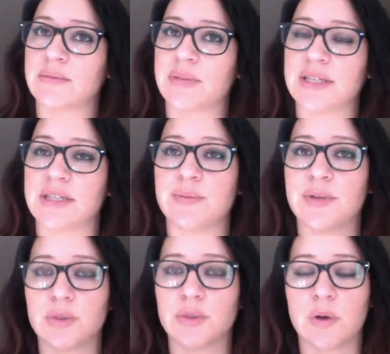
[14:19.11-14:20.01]
He's a
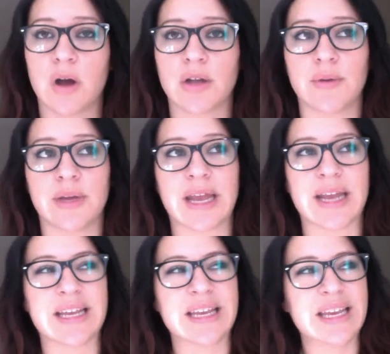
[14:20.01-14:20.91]
spiritual conduit, and
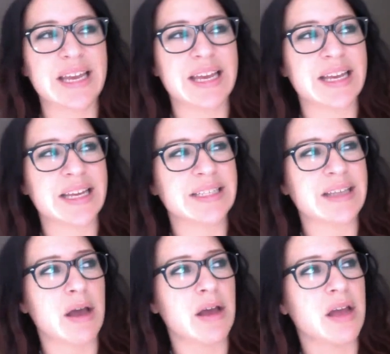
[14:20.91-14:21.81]
he is
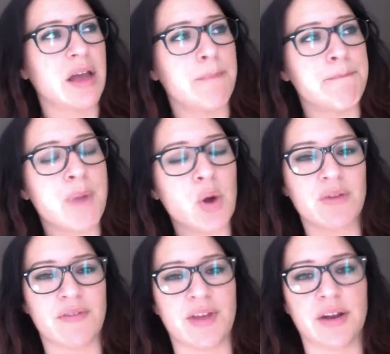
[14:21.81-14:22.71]
a
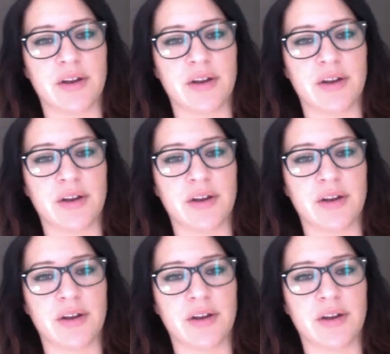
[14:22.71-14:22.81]
motivator.